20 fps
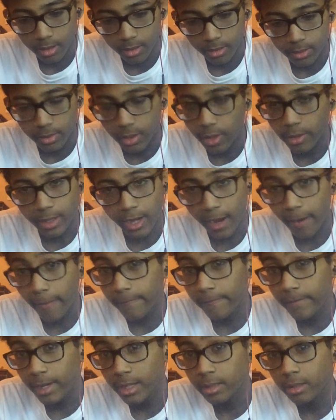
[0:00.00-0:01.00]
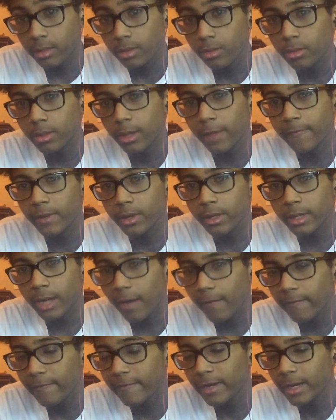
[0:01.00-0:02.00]
they're not feeding you. If they're
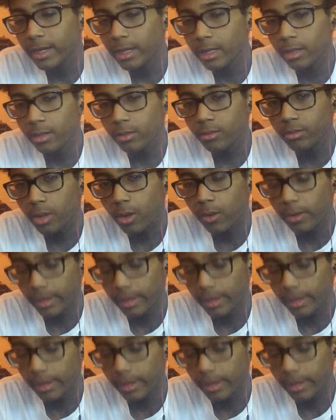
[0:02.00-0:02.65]
not feeding you no